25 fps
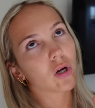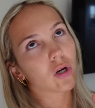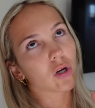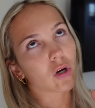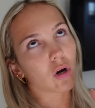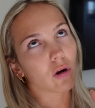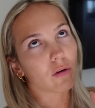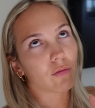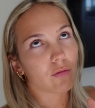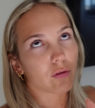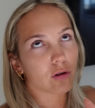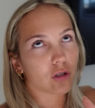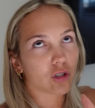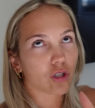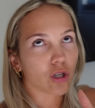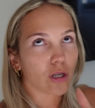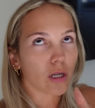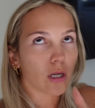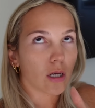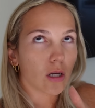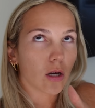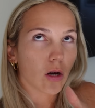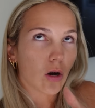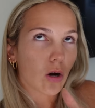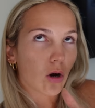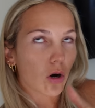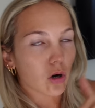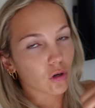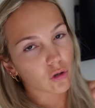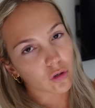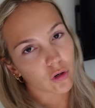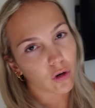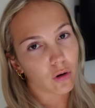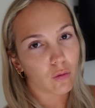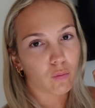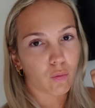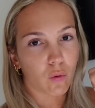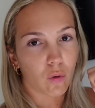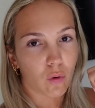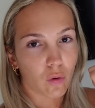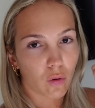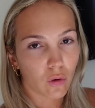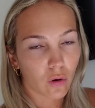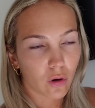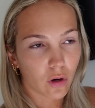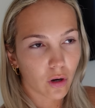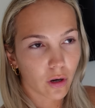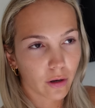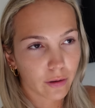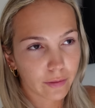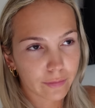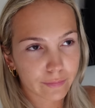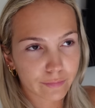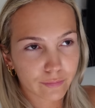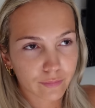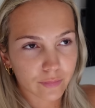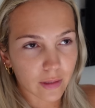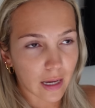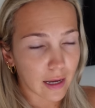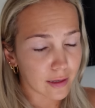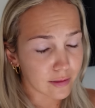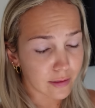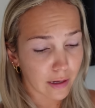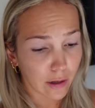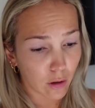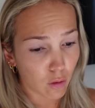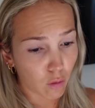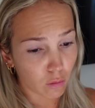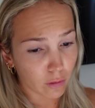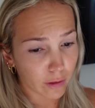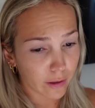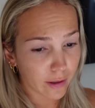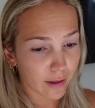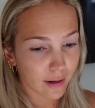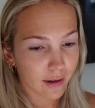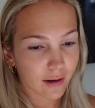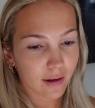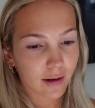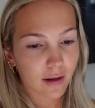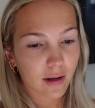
go for a cheeky hot girl walk, as I call it.